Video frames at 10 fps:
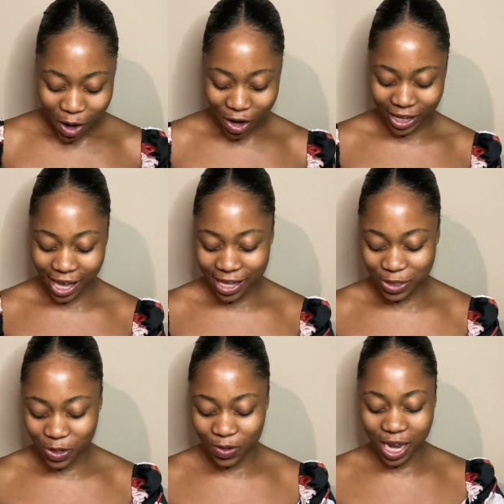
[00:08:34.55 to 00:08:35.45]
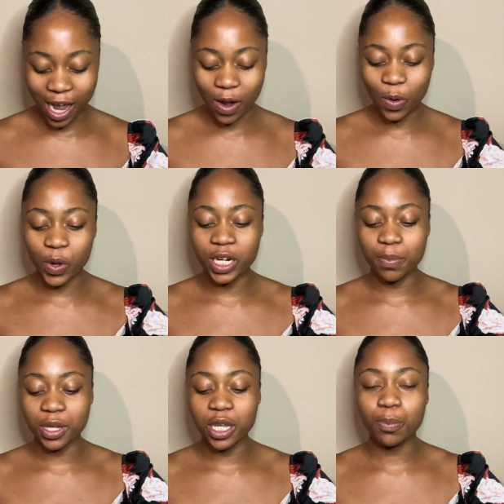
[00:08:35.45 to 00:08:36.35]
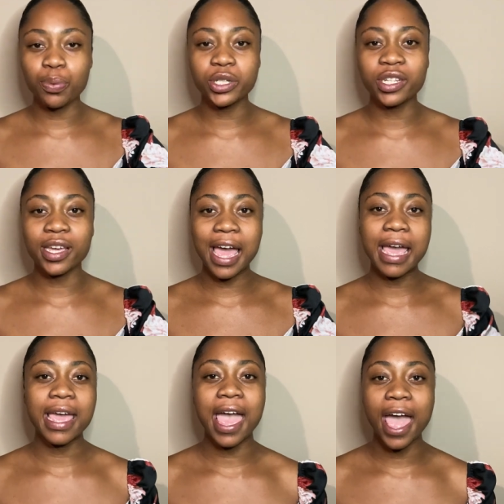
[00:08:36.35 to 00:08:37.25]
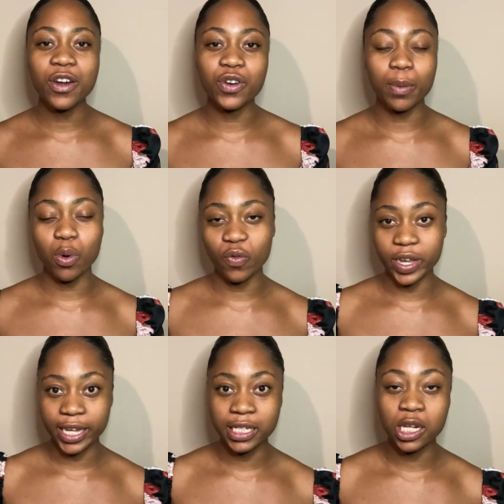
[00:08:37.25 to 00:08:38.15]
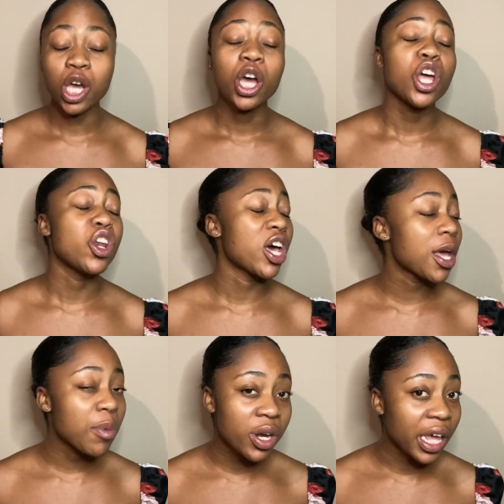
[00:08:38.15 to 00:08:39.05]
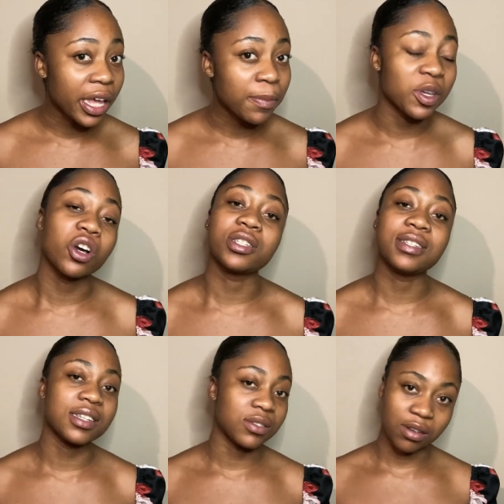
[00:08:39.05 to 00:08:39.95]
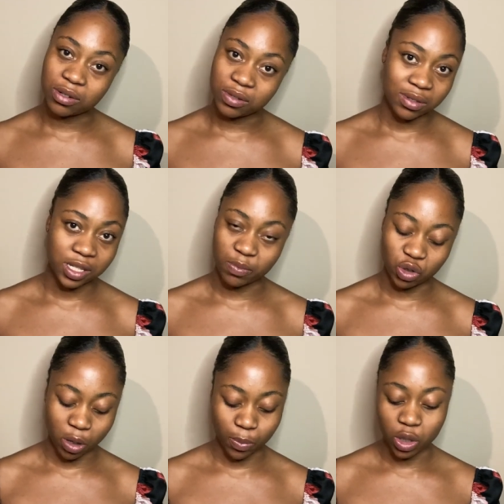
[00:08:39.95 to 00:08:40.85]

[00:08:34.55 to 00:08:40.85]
Okay, so now we're gonna be putting a head wrap over it, not a bonnet because it does not do the same job.